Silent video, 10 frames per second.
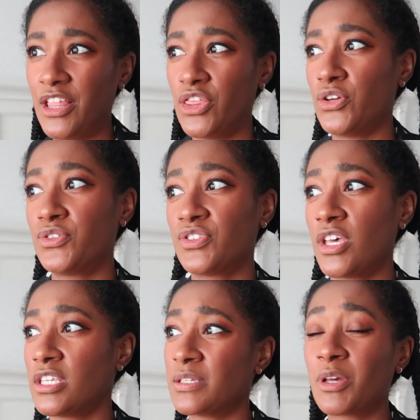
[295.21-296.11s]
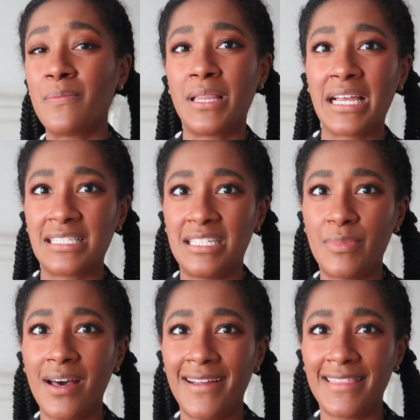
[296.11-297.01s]
There's some complexity
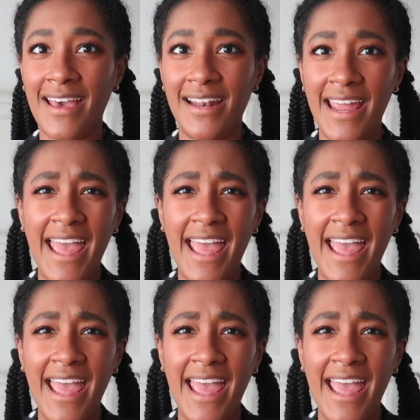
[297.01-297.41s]
behind that,